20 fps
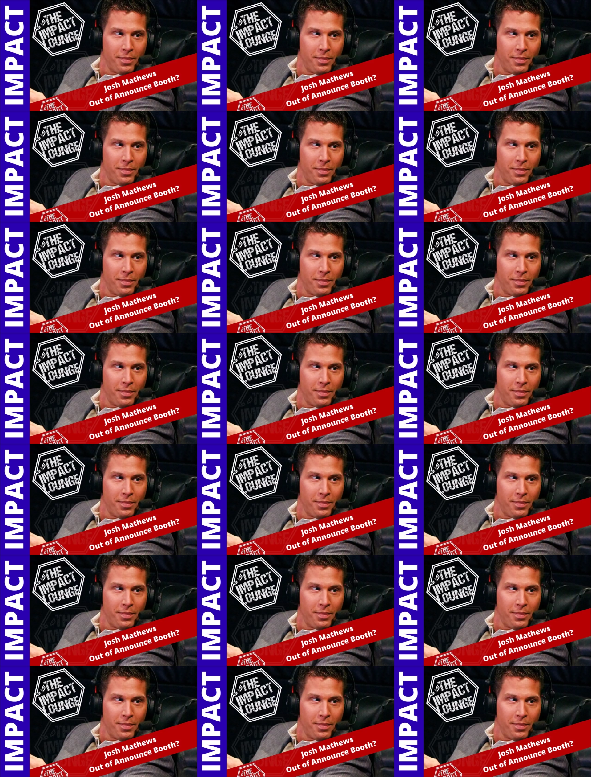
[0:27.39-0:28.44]

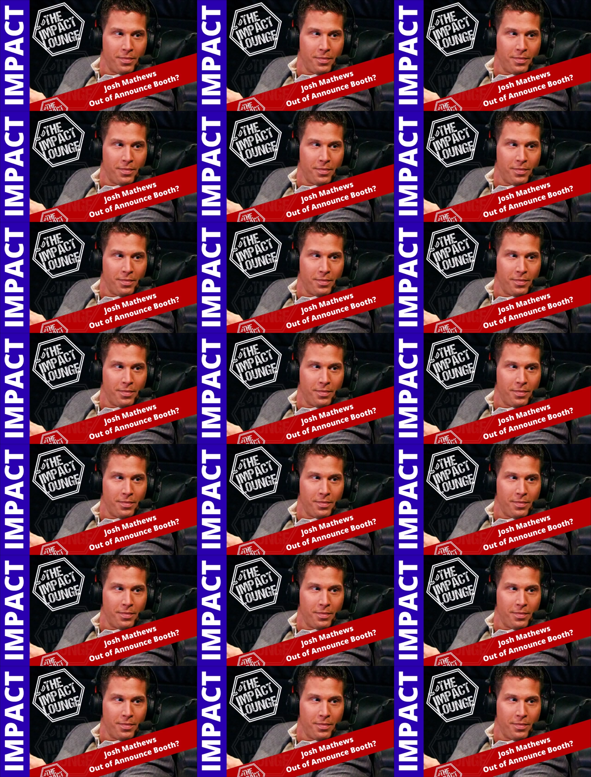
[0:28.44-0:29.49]

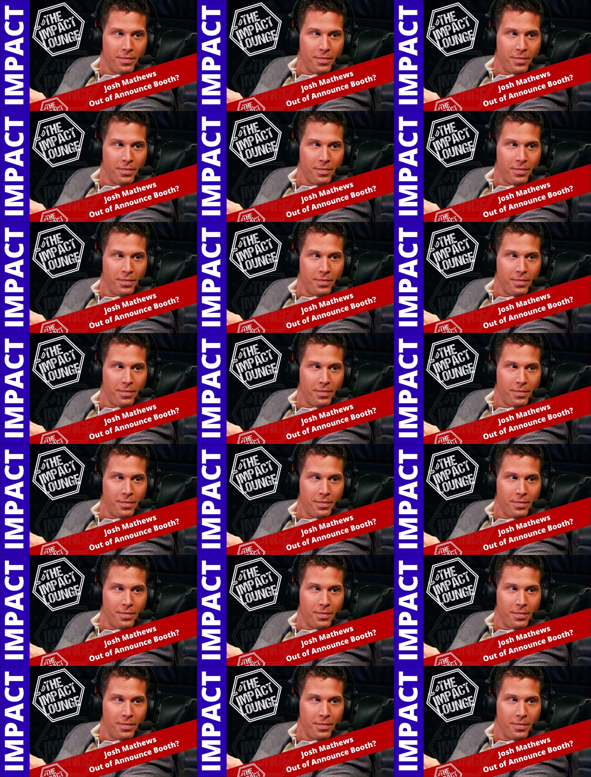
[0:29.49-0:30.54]

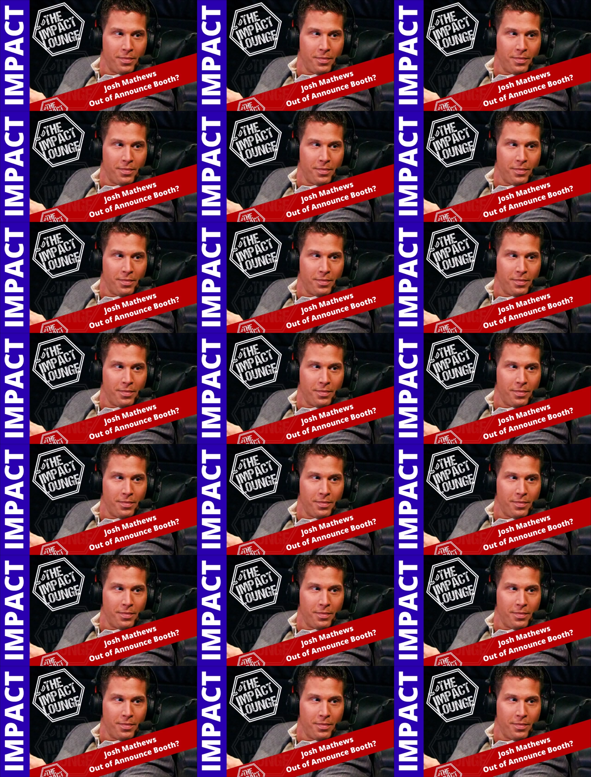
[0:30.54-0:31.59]

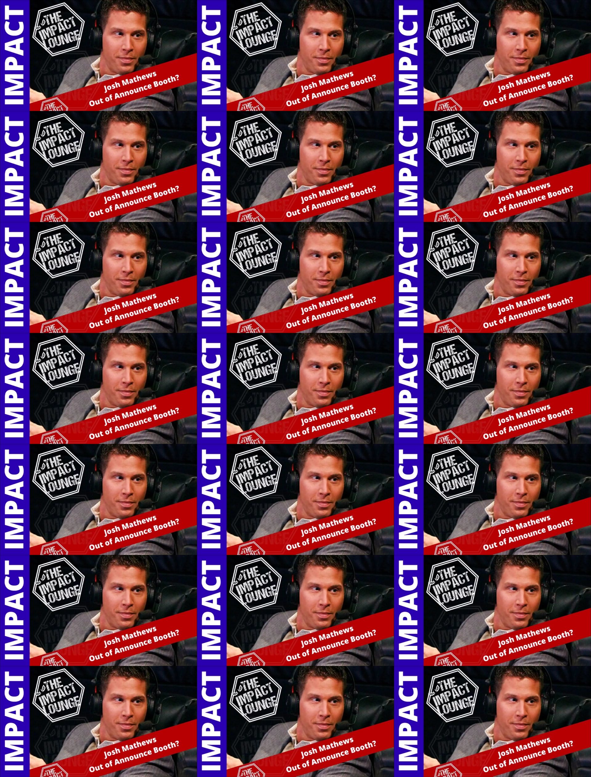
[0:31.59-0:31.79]
[no speech]